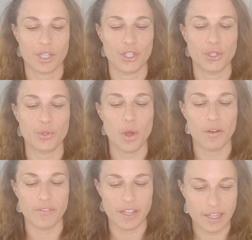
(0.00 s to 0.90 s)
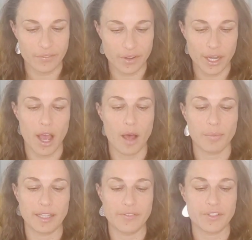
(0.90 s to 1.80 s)
you are feeling very
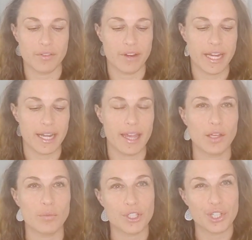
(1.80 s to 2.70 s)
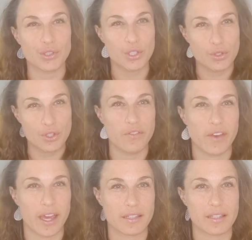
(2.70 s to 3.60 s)
uplifted right now, but don't go too
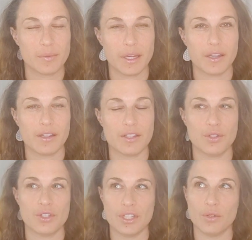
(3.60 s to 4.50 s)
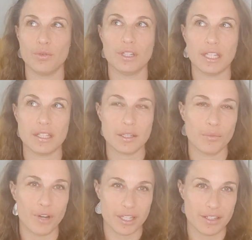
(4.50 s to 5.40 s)
fast because you still need
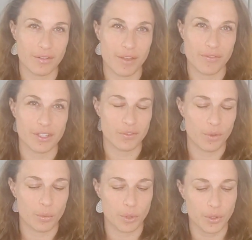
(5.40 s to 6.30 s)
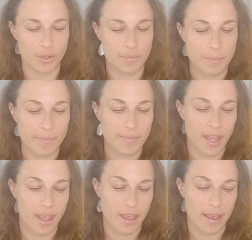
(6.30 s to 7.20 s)
some rest around this full moon.
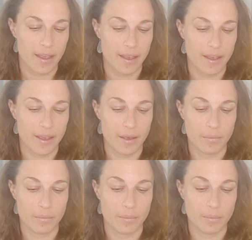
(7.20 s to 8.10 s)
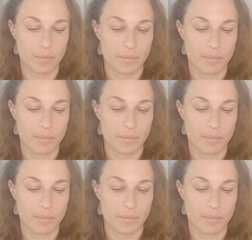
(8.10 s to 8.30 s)
Um,